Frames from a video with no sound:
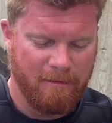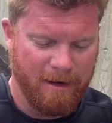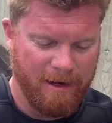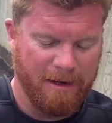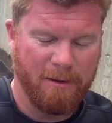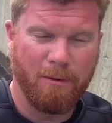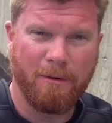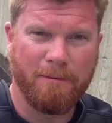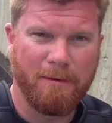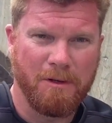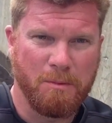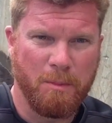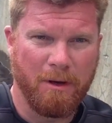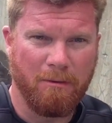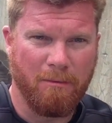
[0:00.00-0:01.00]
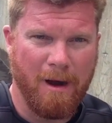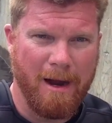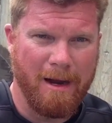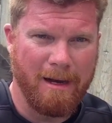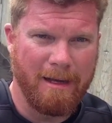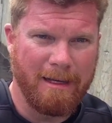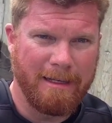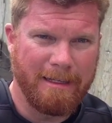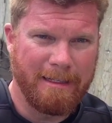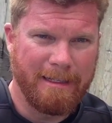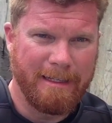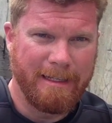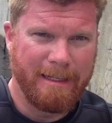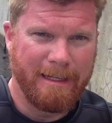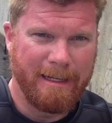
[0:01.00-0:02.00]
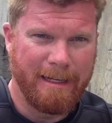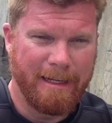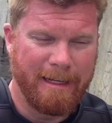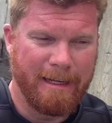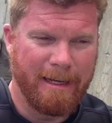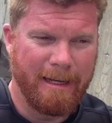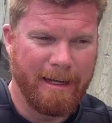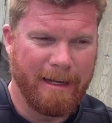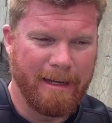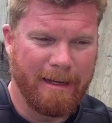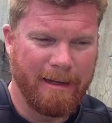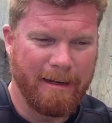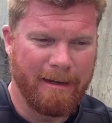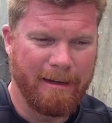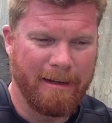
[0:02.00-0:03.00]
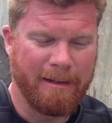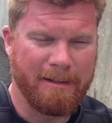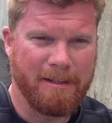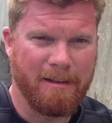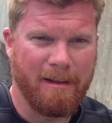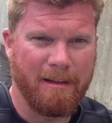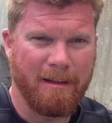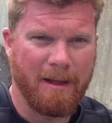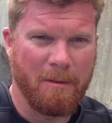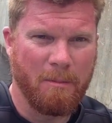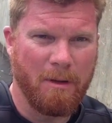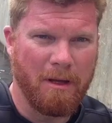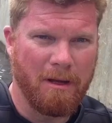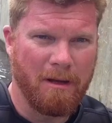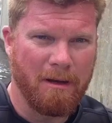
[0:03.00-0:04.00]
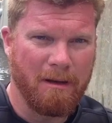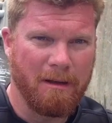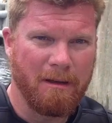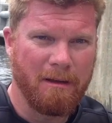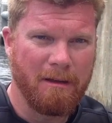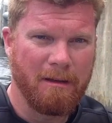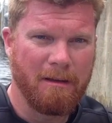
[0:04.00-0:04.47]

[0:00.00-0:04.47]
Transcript: Ran into our first bit of rain, and it's a lot like being